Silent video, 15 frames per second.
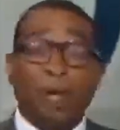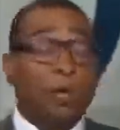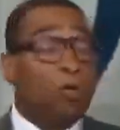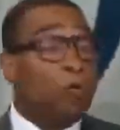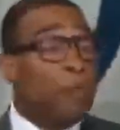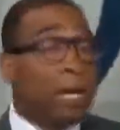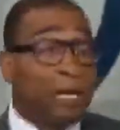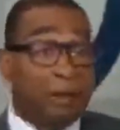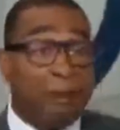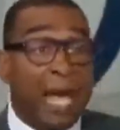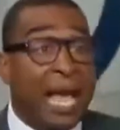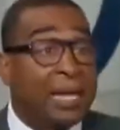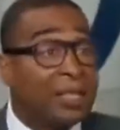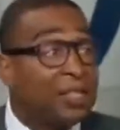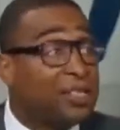You made a
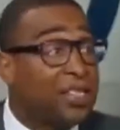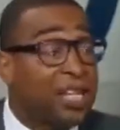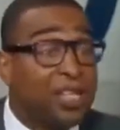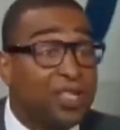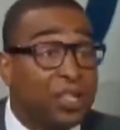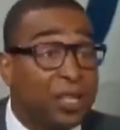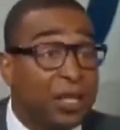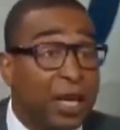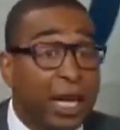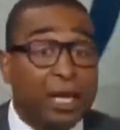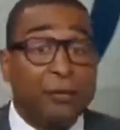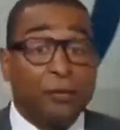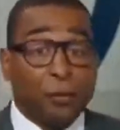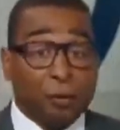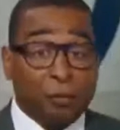bad decision.
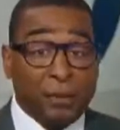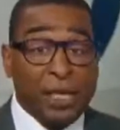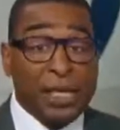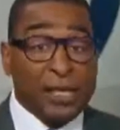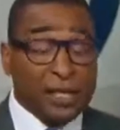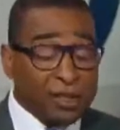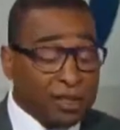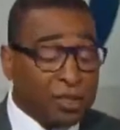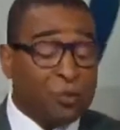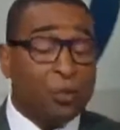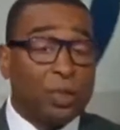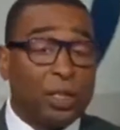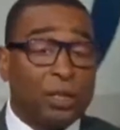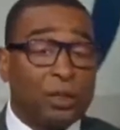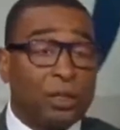And for me, this is
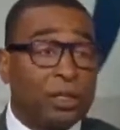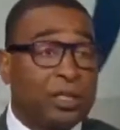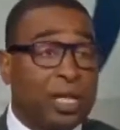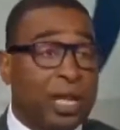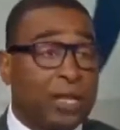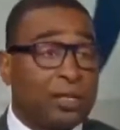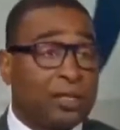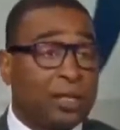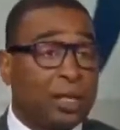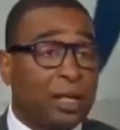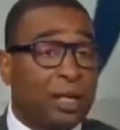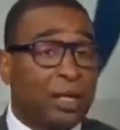really going to test